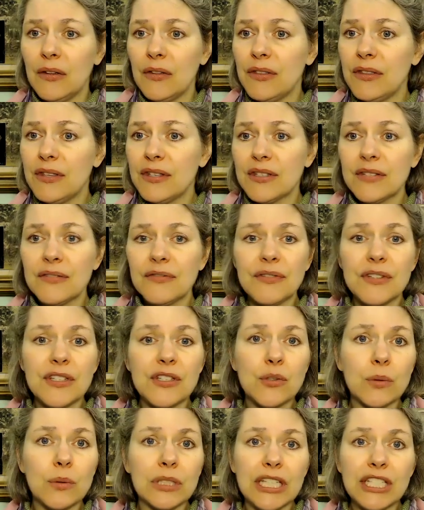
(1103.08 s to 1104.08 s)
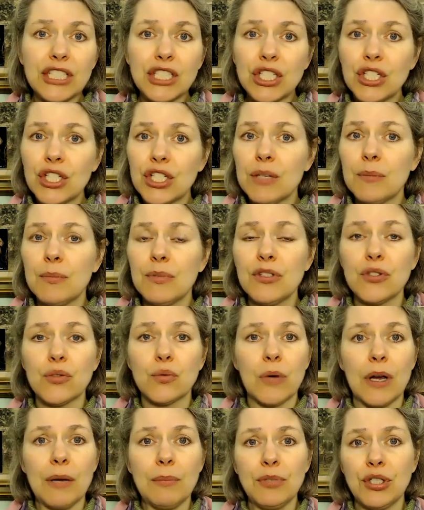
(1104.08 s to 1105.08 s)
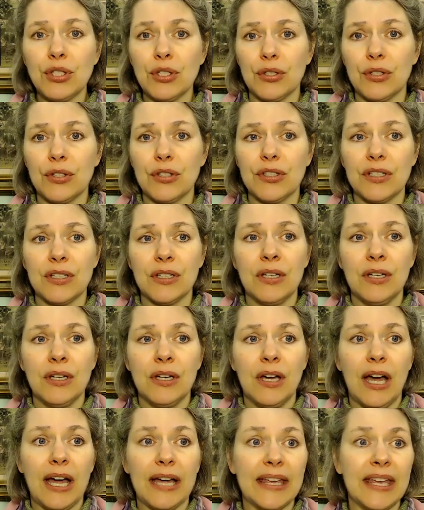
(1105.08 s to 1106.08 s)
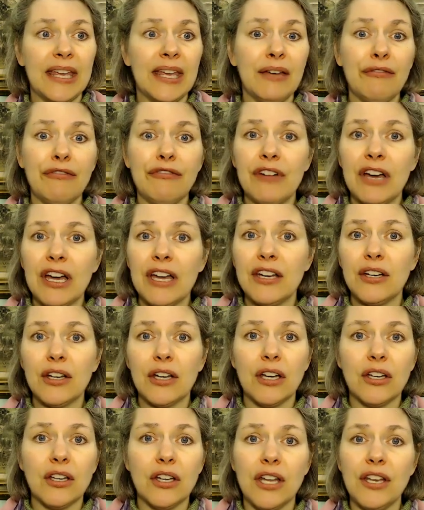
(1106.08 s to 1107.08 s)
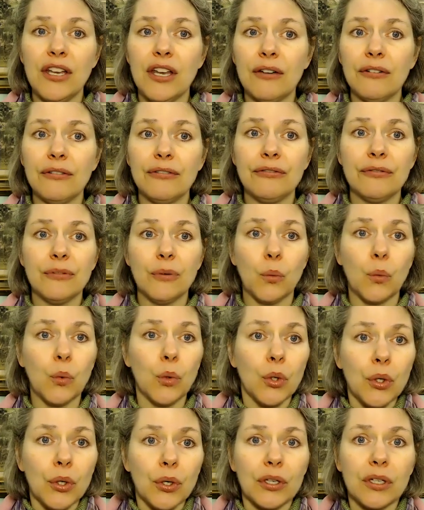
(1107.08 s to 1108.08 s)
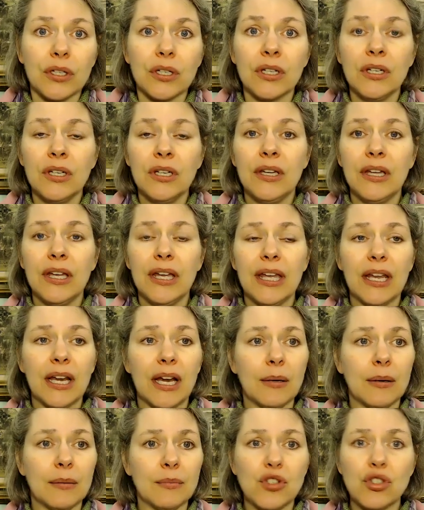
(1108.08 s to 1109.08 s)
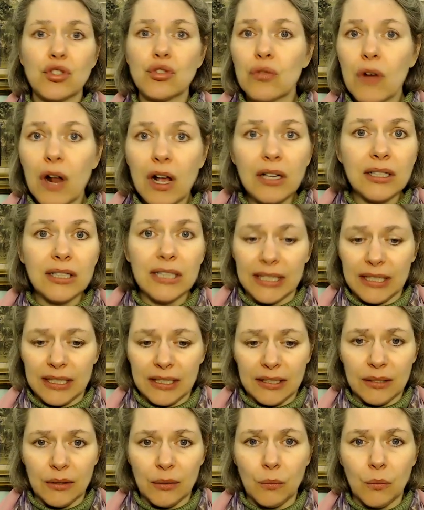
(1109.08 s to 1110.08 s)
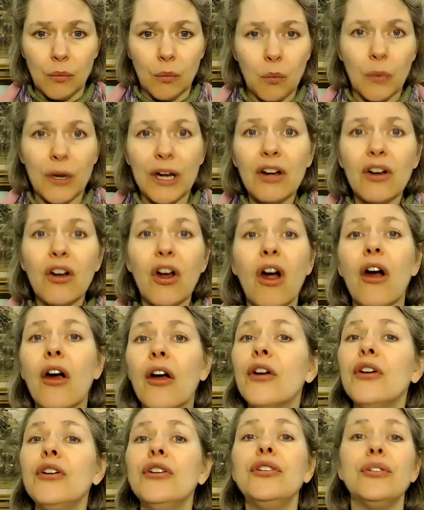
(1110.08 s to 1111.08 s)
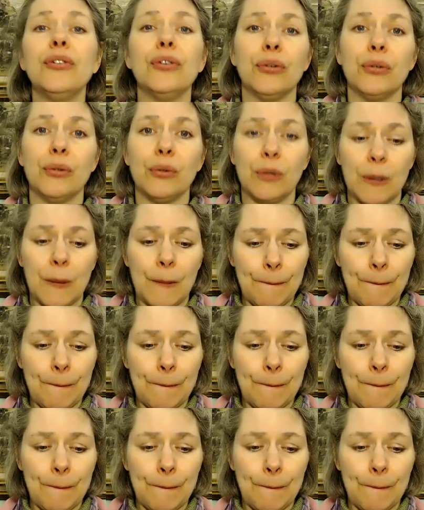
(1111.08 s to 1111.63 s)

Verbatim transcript: This this relationship is ruptured. I can't find enough work and I'm struggling. Where are you?